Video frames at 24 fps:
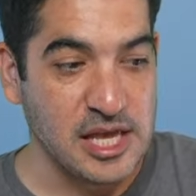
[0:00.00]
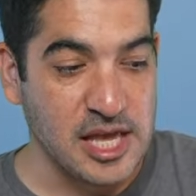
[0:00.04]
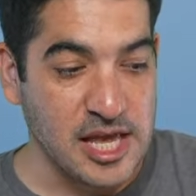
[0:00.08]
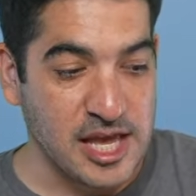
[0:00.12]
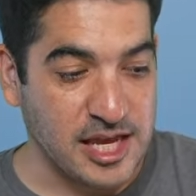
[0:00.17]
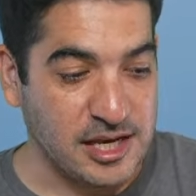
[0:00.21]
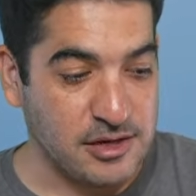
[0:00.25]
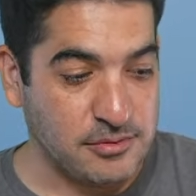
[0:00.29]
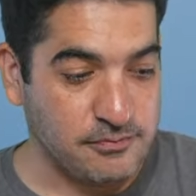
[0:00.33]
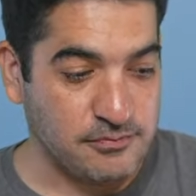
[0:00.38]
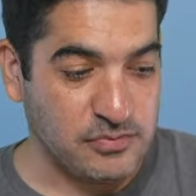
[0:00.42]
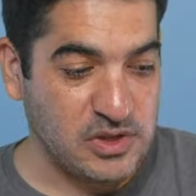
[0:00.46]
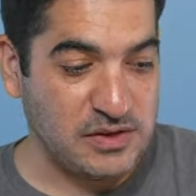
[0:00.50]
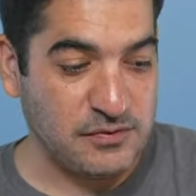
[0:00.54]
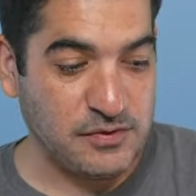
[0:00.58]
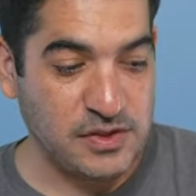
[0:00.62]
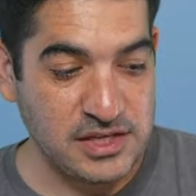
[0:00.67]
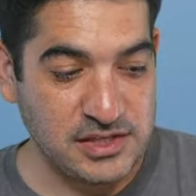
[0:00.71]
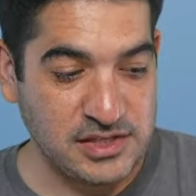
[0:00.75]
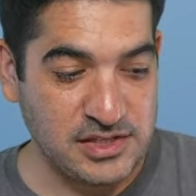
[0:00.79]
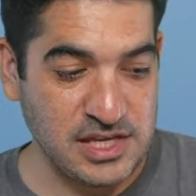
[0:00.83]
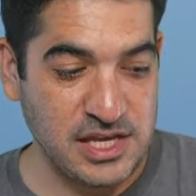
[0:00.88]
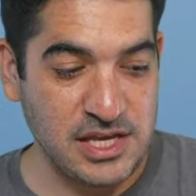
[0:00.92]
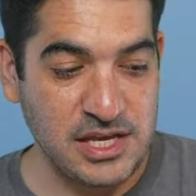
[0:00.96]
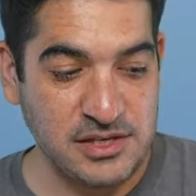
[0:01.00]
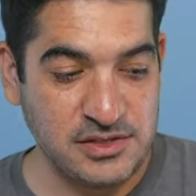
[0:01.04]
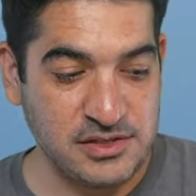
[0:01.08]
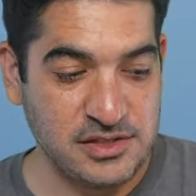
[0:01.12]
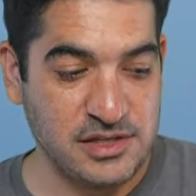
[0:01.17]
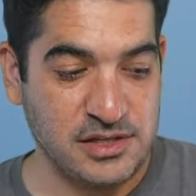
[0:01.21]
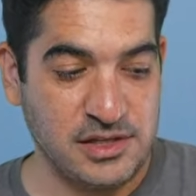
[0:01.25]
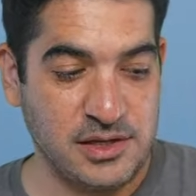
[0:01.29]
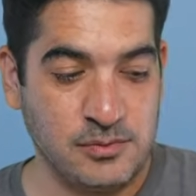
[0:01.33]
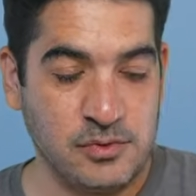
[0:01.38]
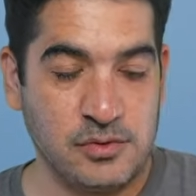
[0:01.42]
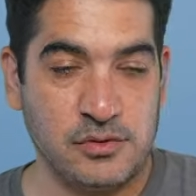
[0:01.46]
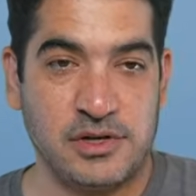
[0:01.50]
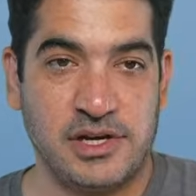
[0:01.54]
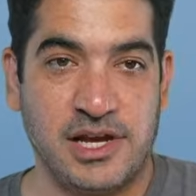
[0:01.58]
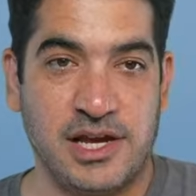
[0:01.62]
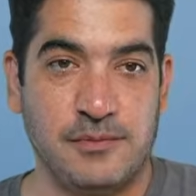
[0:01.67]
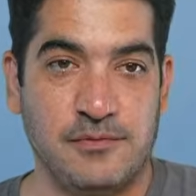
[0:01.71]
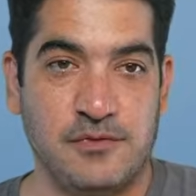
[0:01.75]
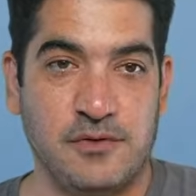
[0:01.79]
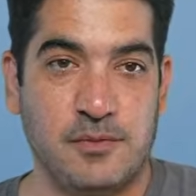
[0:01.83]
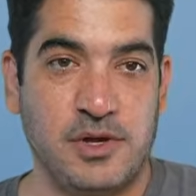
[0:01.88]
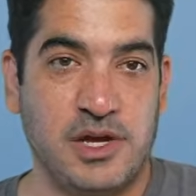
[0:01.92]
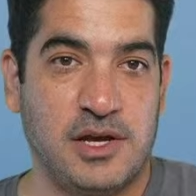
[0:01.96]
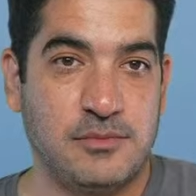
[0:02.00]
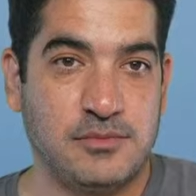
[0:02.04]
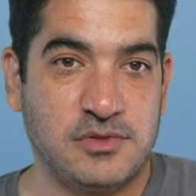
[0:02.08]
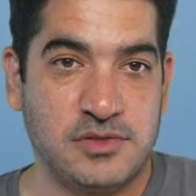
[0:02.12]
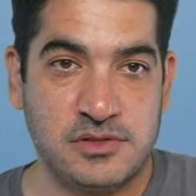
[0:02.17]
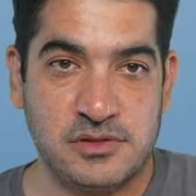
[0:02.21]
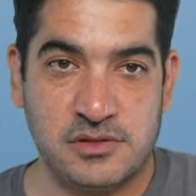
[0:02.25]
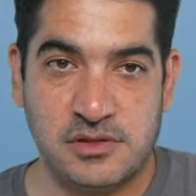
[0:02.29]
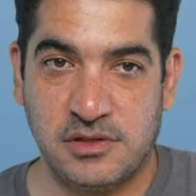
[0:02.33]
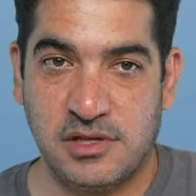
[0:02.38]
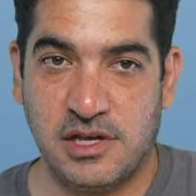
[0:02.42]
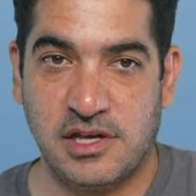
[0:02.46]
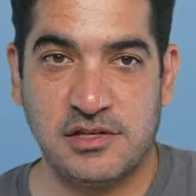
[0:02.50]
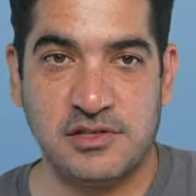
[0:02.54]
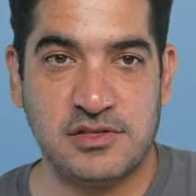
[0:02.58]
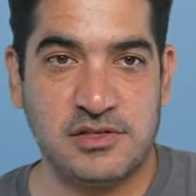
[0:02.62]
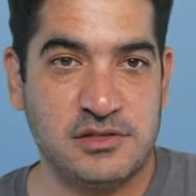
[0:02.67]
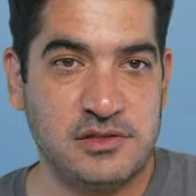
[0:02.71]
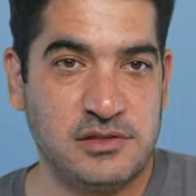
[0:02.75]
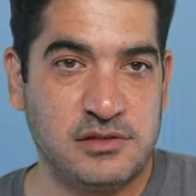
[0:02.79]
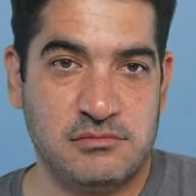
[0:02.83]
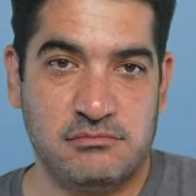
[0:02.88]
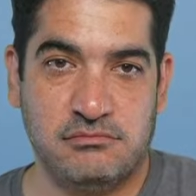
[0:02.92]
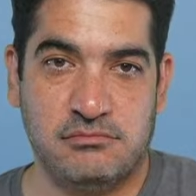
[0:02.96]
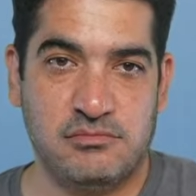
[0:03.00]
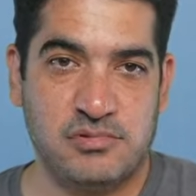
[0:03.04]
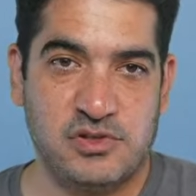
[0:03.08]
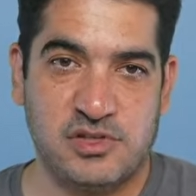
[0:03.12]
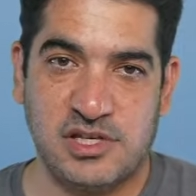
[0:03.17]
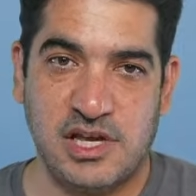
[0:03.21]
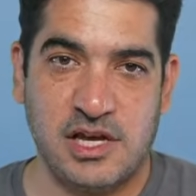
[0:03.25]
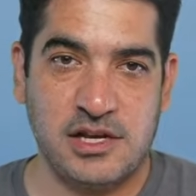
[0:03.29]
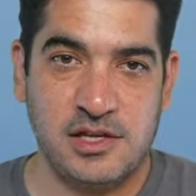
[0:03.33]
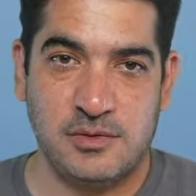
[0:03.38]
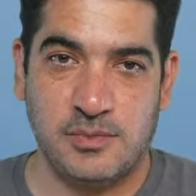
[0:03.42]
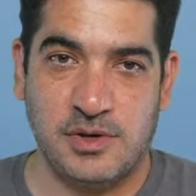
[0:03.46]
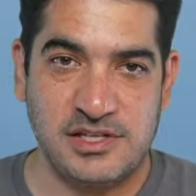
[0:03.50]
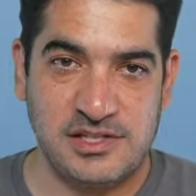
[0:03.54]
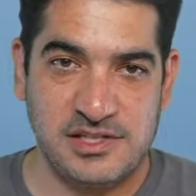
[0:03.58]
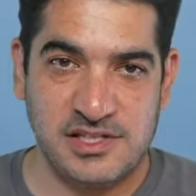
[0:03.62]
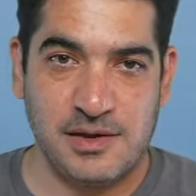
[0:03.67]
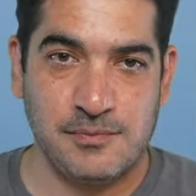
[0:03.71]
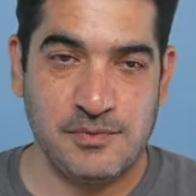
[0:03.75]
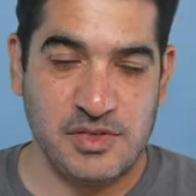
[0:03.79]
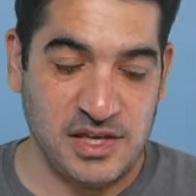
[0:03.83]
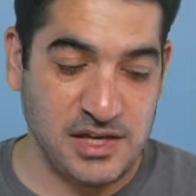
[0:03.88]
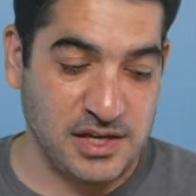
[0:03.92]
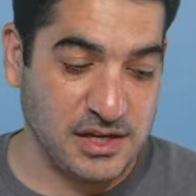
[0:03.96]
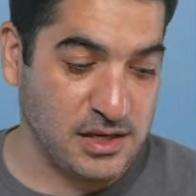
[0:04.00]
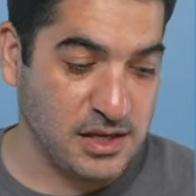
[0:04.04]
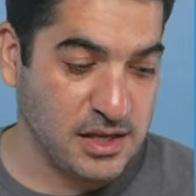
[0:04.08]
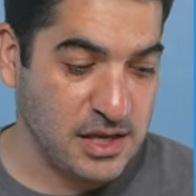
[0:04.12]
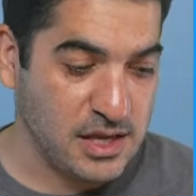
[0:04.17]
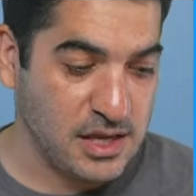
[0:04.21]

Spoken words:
And if this is the #1 app for moms, as cited by something,